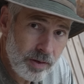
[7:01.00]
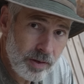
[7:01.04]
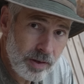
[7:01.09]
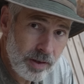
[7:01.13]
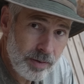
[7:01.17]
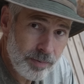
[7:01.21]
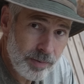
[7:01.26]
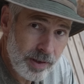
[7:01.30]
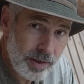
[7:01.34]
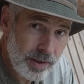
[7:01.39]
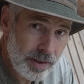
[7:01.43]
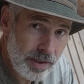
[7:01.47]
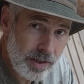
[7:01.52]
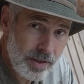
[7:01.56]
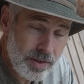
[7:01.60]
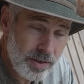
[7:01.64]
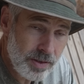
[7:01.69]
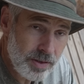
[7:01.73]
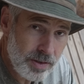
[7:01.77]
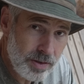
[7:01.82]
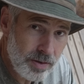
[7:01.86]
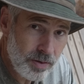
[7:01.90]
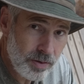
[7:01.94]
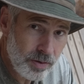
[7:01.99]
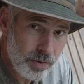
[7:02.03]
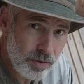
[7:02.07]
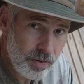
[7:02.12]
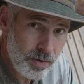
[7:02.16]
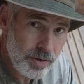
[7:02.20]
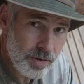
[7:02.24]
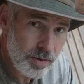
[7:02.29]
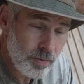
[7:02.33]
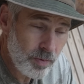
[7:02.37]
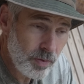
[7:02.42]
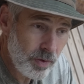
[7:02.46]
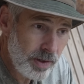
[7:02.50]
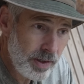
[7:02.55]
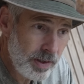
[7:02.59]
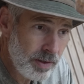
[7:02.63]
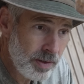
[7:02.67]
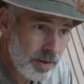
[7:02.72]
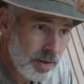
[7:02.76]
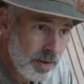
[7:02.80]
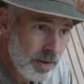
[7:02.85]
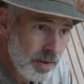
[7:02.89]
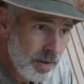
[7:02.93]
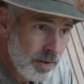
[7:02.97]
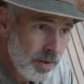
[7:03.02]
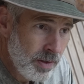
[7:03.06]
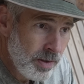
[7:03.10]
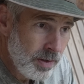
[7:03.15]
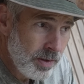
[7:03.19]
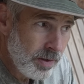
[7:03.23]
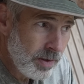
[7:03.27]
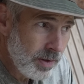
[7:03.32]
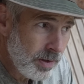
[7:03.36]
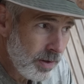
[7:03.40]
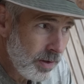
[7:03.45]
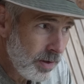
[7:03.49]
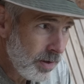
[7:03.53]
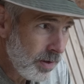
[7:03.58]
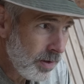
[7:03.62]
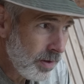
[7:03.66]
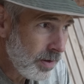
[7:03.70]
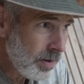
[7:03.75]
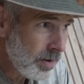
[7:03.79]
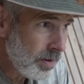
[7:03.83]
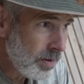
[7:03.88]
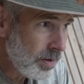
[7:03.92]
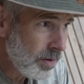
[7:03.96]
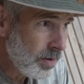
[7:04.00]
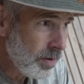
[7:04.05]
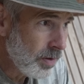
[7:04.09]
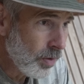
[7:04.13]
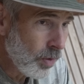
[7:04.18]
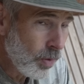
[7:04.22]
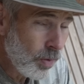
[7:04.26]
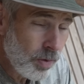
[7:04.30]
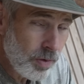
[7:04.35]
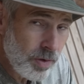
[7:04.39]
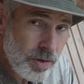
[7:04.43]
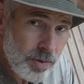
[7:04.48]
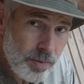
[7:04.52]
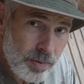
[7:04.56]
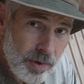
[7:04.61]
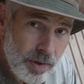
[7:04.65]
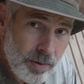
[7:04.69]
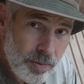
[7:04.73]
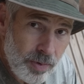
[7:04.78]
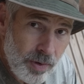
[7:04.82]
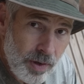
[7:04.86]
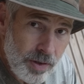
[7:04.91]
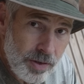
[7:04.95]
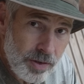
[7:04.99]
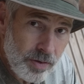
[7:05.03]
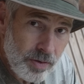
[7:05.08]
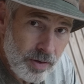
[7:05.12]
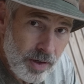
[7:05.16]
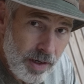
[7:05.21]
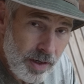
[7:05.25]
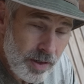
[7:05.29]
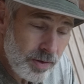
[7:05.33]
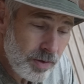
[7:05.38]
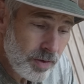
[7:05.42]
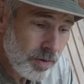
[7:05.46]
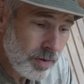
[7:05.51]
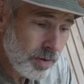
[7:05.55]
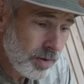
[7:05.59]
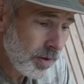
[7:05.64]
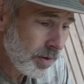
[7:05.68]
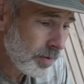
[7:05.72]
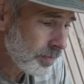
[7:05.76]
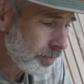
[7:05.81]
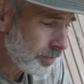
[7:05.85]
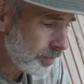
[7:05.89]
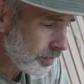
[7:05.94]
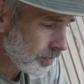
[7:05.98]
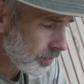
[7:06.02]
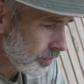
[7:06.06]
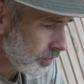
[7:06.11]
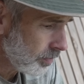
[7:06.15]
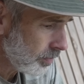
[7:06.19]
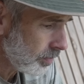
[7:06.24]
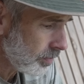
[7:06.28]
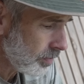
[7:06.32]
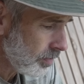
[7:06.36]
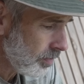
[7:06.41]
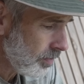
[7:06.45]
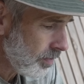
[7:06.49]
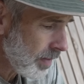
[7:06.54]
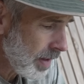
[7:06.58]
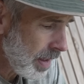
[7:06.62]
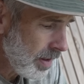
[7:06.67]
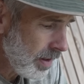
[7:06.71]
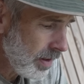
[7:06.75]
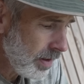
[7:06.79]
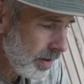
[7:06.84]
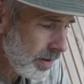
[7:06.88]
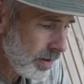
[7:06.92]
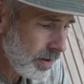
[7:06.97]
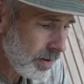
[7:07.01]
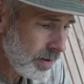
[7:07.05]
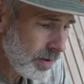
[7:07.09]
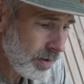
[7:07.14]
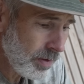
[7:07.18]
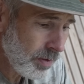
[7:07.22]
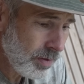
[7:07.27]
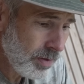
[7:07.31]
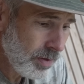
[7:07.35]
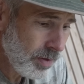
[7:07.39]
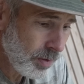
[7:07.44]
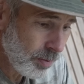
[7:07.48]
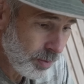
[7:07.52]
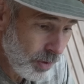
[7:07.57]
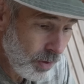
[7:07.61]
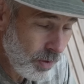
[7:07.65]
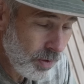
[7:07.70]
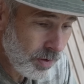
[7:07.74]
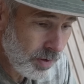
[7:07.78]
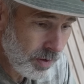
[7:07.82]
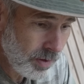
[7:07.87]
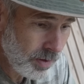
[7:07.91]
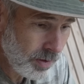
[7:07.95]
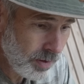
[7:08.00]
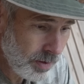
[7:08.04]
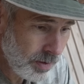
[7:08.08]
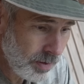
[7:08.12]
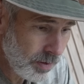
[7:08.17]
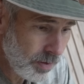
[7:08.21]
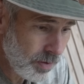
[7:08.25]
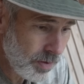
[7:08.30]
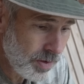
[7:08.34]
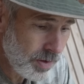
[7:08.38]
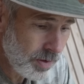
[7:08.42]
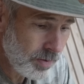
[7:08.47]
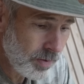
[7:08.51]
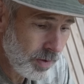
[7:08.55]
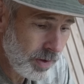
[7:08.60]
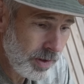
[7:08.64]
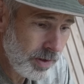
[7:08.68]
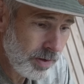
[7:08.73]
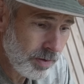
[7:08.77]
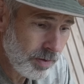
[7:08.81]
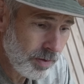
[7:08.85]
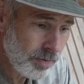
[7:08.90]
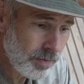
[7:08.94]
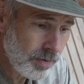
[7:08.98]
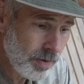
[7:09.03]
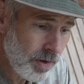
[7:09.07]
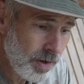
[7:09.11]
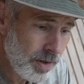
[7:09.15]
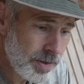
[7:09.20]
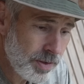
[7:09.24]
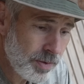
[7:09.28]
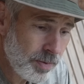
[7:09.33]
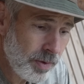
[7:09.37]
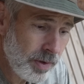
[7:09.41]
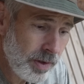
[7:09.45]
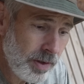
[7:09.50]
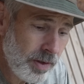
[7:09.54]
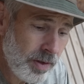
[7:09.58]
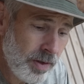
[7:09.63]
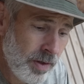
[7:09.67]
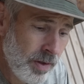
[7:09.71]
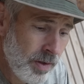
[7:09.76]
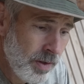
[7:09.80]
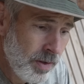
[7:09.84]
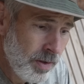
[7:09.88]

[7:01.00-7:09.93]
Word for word: That my dad's still losing weight. He lowered his blood pressure naturally, and they're, they're both losing weight or have lost weight.